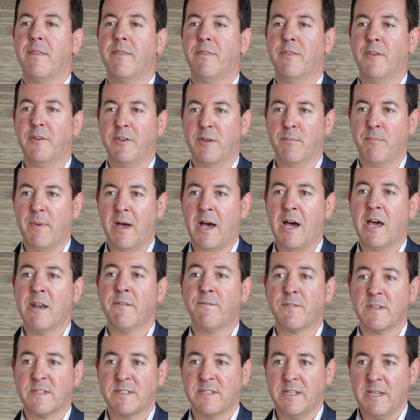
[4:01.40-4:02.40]
The demand
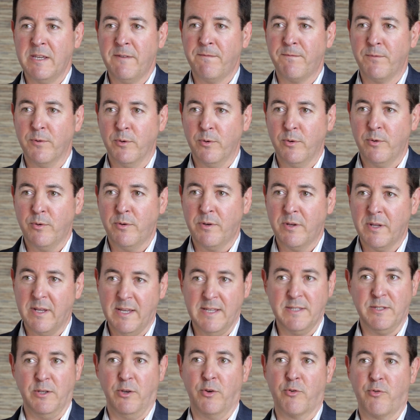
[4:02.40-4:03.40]
for seafood
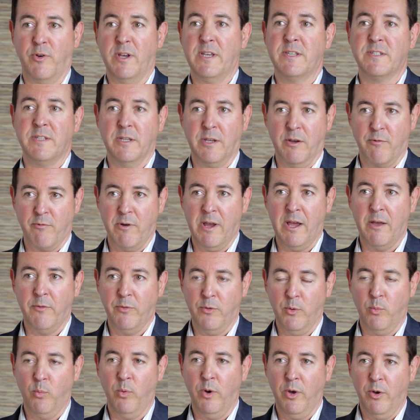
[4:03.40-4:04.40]
is increasing around
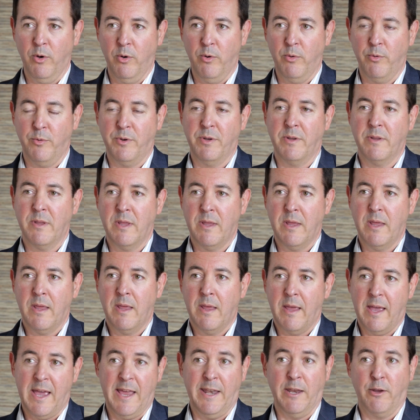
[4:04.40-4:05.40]
the world
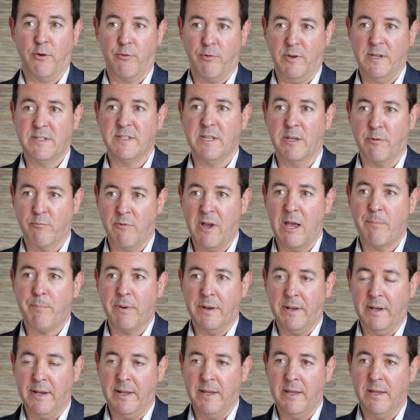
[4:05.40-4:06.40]
and increasing
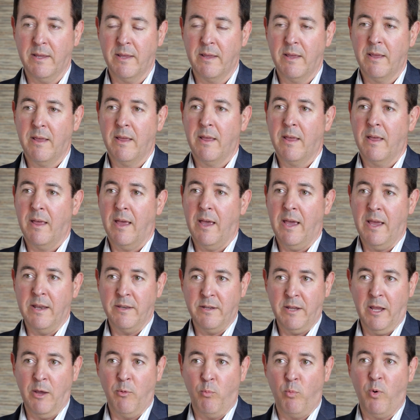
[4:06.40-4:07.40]
rapidly. And
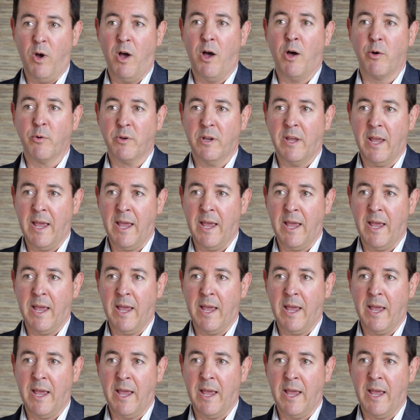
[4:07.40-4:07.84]
yet wild